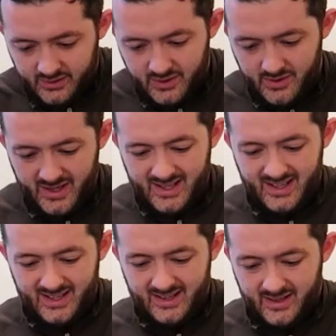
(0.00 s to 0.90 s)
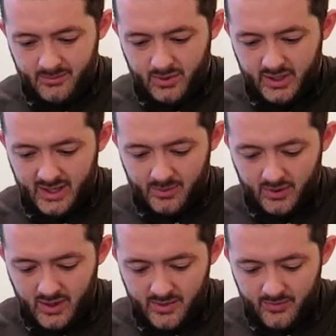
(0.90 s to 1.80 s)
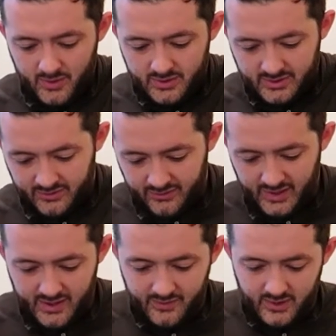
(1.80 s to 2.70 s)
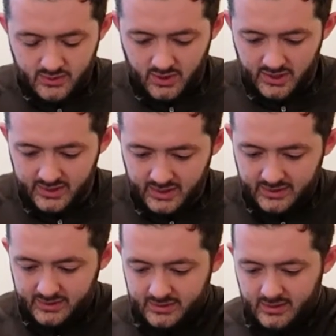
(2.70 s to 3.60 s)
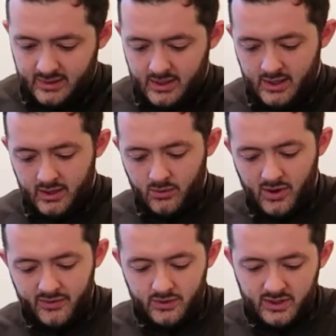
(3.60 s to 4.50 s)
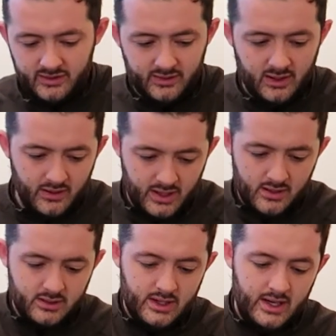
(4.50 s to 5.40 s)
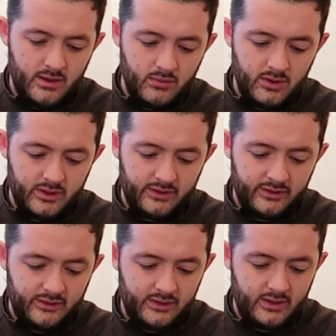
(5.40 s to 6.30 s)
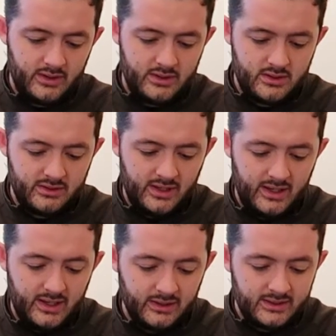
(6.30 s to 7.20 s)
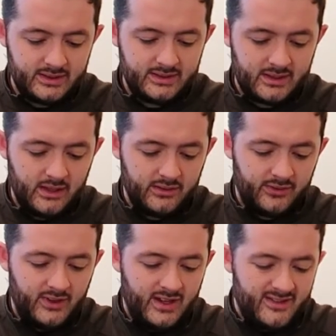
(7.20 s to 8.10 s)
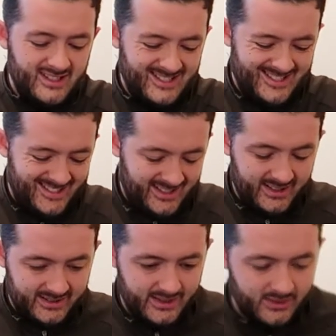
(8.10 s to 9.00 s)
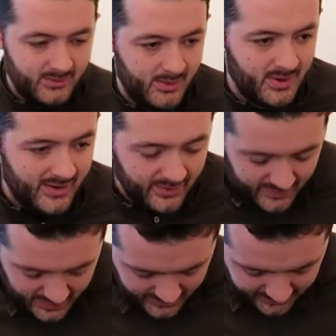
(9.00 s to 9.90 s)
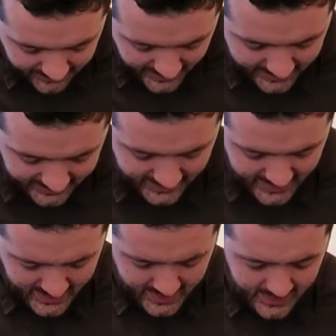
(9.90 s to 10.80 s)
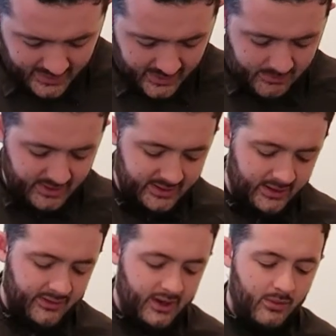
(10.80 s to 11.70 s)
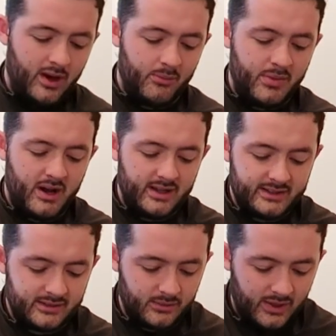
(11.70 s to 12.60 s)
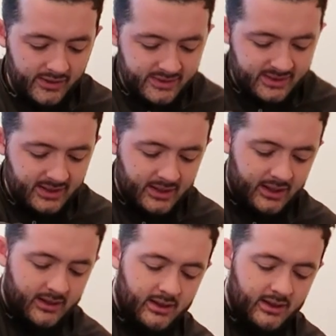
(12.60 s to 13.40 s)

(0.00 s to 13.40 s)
Zero in pineapple and grapefruit flavour. I tried this quite a few years ago now and it was just like lilt in terms of flavour. And I seem to remember having a very good effect and using it very well, but we'll have to see